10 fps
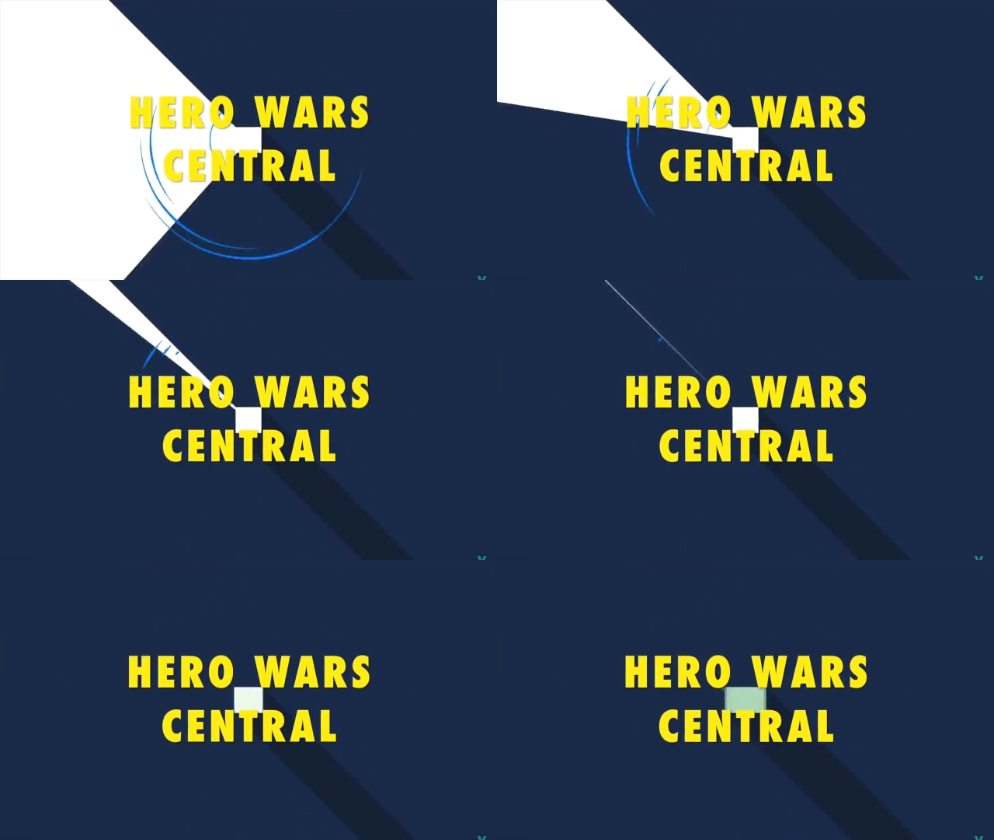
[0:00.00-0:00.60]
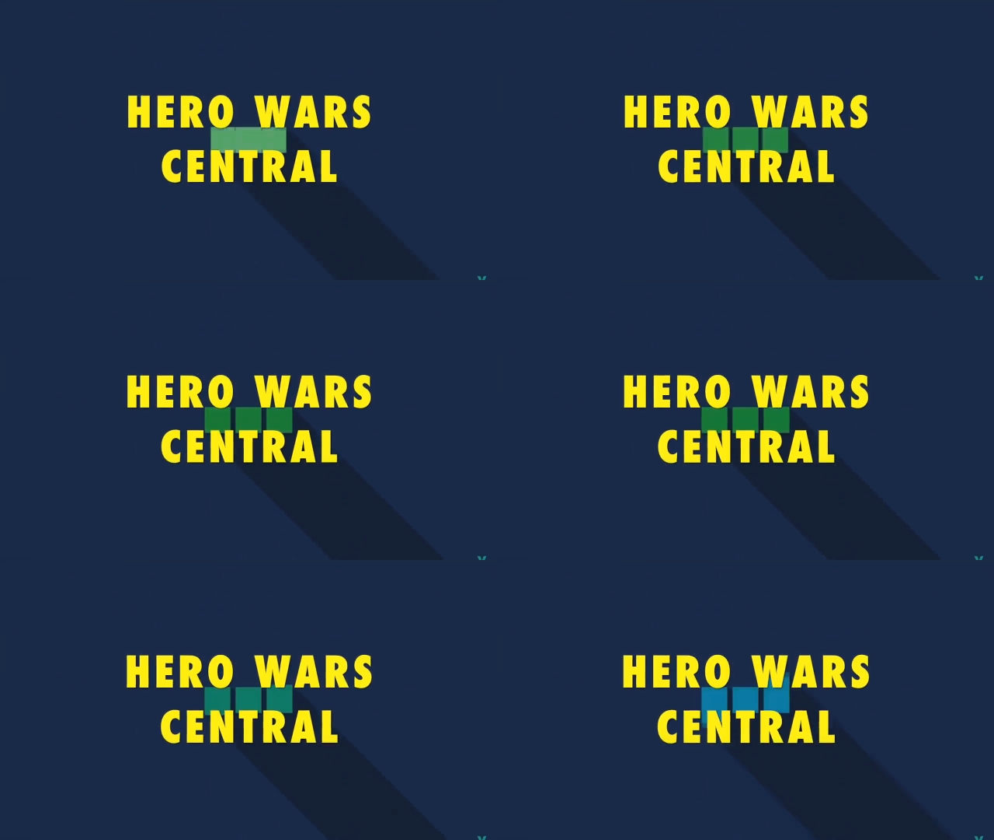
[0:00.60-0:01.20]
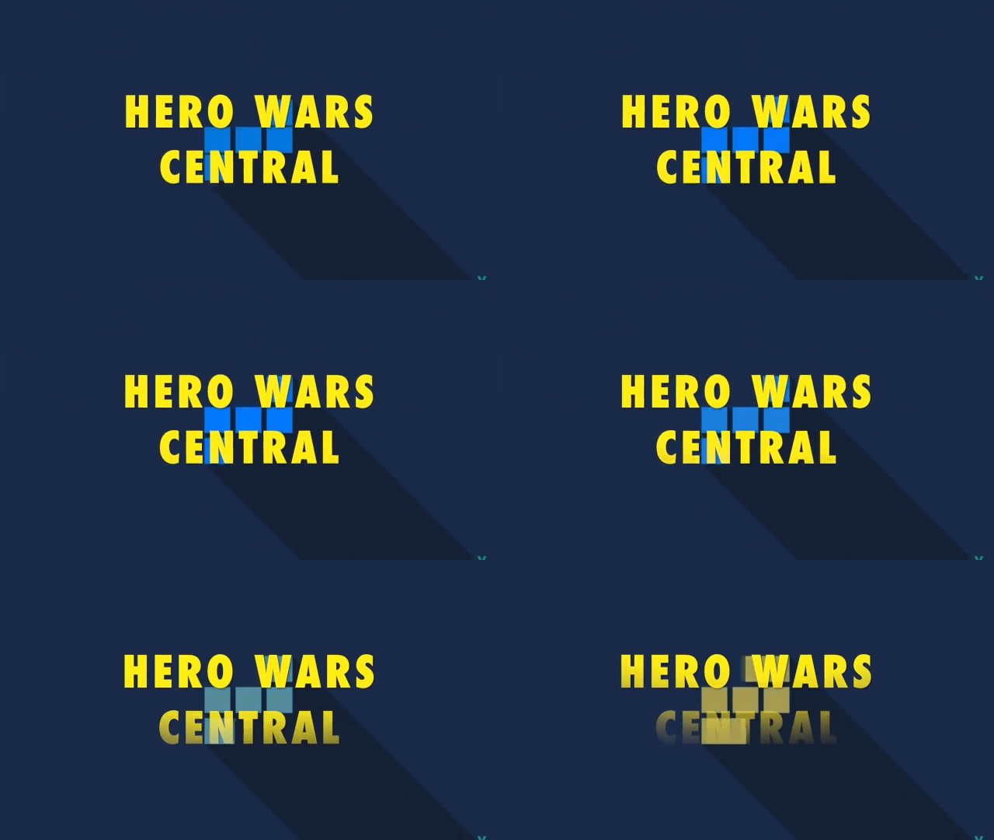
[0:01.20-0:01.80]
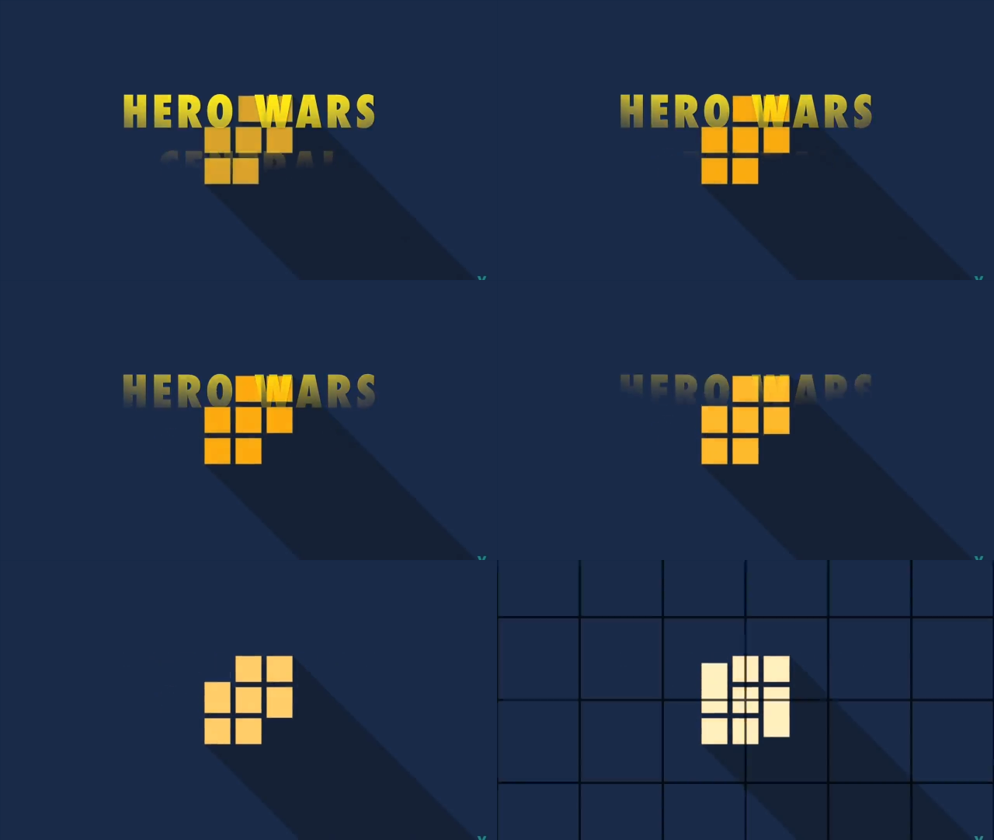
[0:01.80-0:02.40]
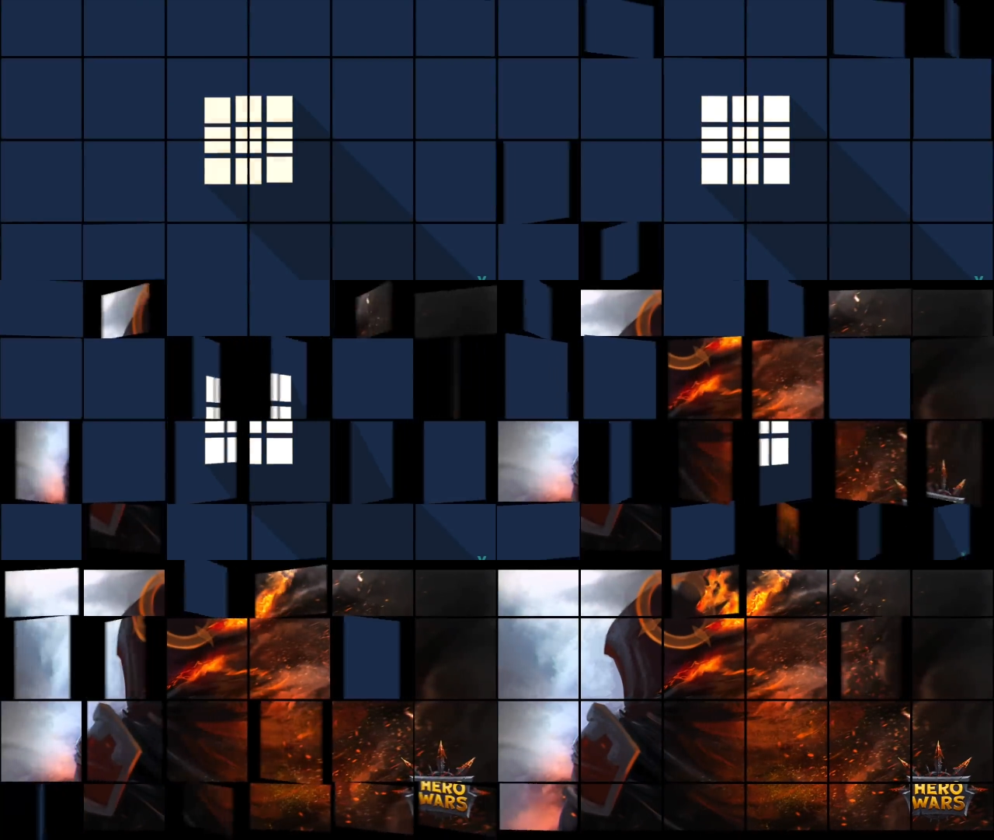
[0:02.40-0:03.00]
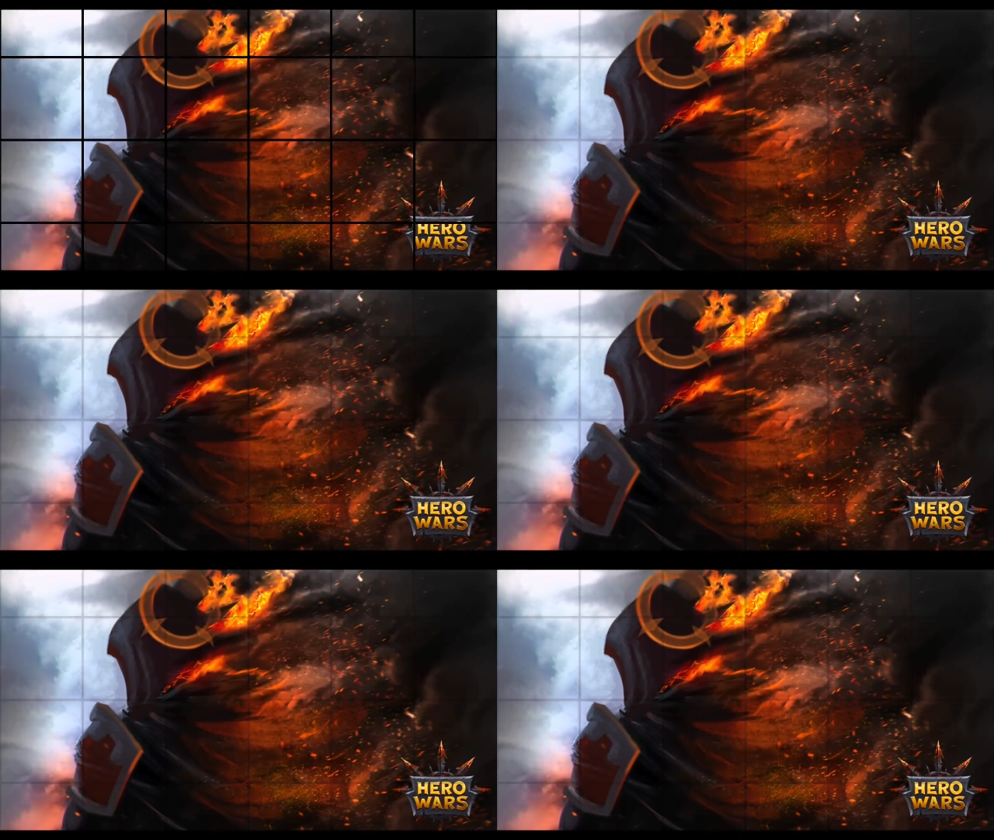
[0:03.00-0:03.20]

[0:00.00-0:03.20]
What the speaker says: Nobody's mouth can be seen.